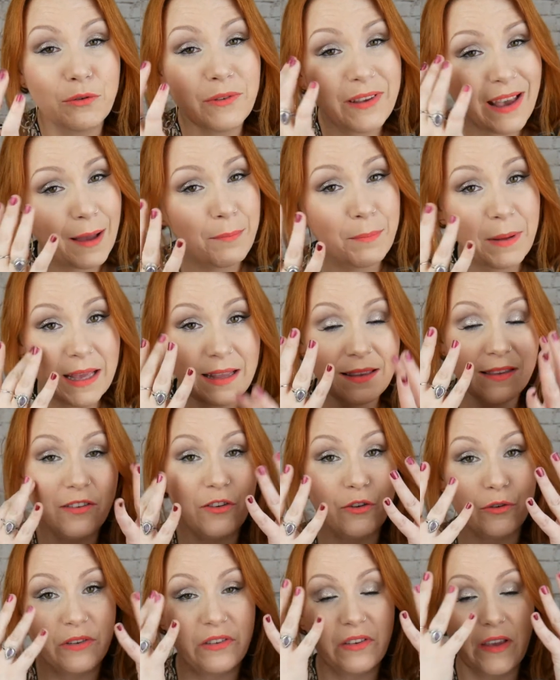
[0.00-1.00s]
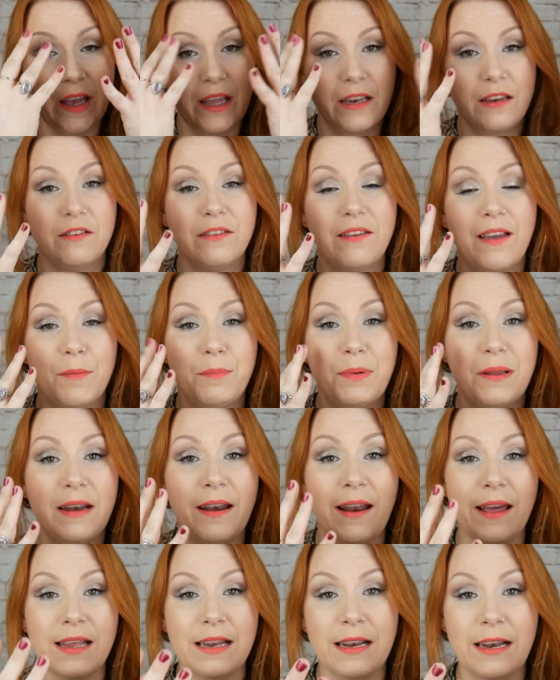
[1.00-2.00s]
You tap it into your skin, you tap it
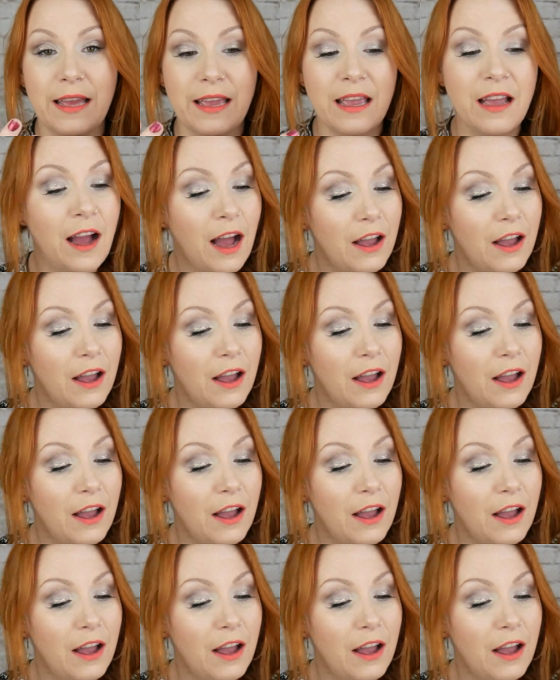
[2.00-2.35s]
lightly.